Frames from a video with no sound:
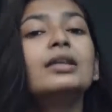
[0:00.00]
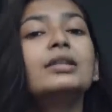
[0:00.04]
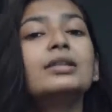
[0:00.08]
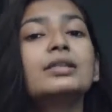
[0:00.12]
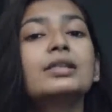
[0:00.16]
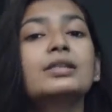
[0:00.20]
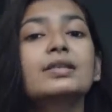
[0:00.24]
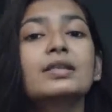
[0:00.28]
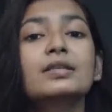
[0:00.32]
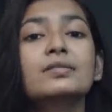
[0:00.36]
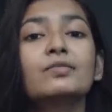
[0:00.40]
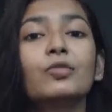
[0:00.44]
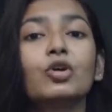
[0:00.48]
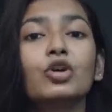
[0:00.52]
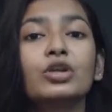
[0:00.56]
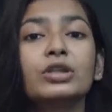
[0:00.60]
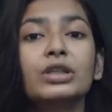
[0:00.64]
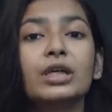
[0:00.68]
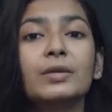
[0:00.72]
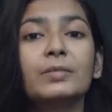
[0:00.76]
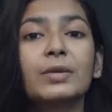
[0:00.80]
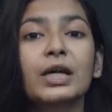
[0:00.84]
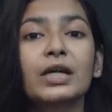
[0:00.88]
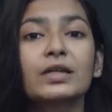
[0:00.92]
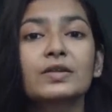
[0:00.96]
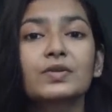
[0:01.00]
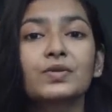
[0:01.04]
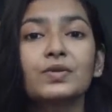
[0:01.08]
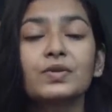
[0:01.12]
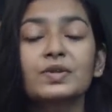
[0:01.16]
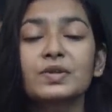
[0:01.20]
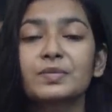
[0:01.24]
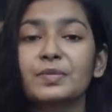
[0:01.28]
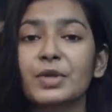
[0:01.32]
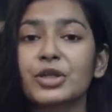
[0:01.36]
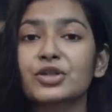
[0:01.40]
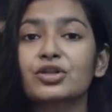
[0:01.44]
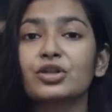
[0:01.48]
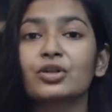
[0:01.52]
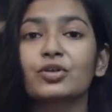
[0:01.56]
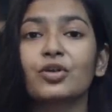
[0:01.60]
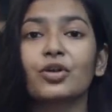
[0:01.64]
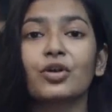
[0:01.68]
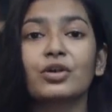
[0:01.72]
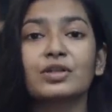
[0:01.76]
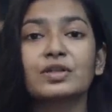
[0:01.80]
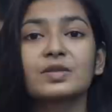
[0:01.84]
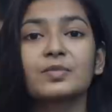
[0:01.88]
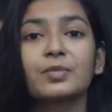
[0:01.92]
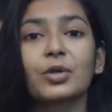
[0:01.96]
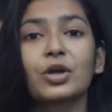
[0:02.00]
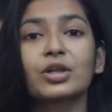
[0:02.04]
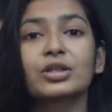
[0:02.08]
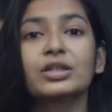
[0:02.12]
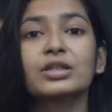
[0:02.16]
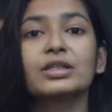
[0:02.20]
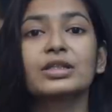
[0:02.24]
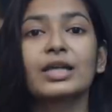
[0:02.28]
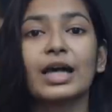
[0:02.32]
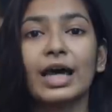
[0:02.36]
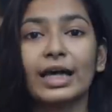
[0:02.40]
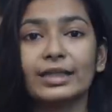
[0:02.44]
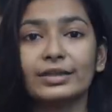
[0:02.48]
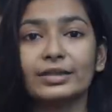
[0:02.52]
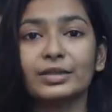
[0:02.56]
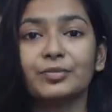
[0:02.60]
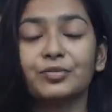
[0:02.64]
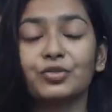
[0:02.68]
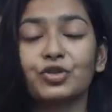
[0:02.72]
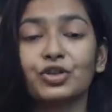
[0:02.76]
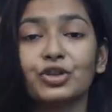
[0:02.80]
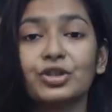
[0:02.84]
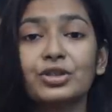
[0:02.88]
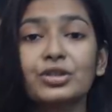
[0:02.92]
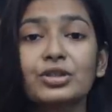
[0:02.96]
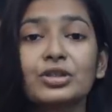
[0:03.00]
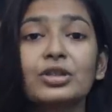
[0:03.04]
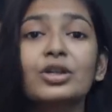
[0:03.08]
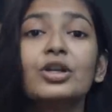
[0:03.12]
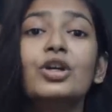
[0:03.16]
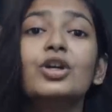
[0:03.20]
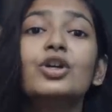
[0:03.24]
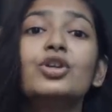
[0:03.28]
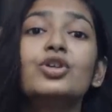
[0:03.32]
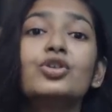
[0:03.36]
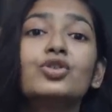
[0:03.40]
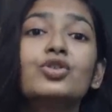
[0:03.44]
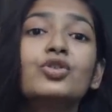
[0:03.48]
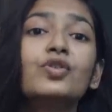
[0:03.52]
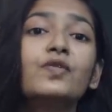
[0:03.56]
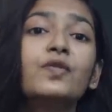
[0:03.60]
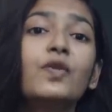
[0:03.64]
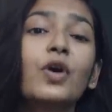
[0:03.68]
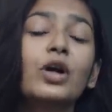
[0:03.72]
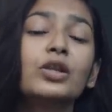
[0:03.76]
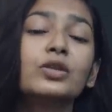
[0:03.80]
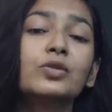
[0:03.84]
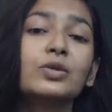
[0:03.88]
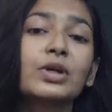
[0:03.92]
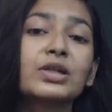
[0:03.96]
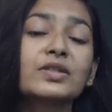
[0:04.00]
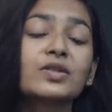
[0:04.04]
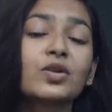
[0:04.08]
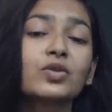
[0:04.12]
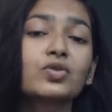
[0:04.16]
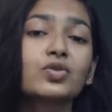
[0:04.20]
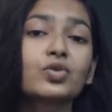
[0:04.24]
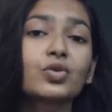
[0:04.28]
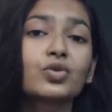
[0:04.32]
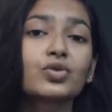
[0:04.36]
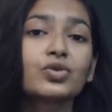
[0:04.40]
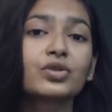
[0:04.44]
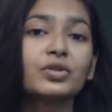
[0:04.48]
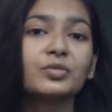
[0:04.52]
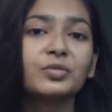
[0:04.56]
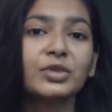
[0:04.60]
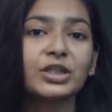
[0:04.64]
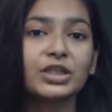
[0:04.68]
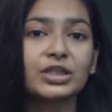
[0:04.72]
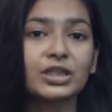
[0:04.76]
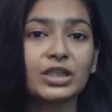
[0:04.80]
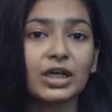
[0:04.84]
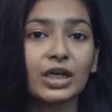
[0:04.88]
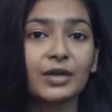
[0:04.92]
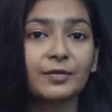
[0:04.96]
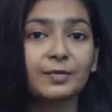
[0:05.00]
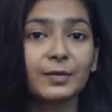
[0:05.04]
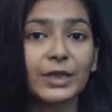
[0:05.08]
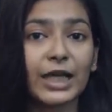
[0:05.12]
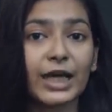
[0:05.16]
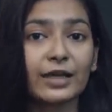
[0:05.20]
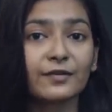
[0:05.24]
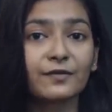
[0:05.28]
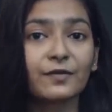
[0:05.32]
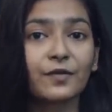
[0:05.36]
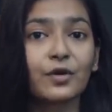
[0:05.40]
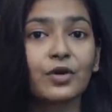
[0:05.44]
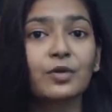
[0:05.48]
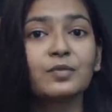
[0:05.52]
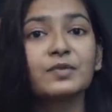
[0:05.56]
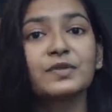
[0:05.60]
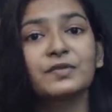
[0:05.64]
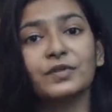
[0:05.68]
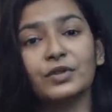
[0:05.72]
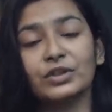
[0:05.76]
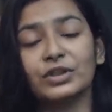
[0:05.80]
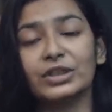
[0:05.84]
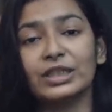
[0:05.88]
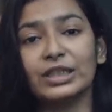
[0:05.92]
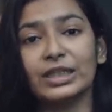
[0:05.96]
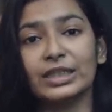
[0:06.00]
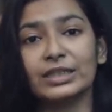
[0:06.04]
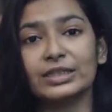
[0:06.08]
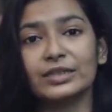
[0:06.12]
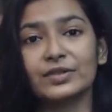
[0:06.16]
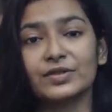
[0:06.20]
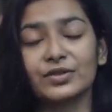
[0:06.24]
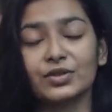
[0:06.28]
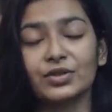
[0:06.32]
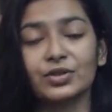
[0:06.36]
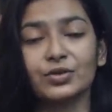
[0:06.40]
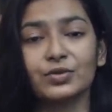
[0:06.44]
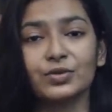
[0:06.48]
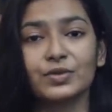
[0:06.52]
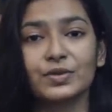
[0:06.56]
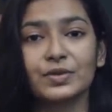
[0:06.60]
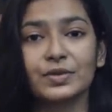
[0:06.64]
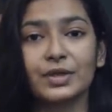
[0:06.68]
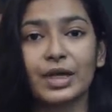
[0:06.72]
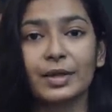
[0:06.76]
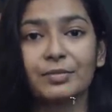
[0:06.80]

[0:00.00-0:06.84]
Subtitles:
This is Mohana Basu, special correspondent at ThePrint. Do follow us on social media platforms for the latest news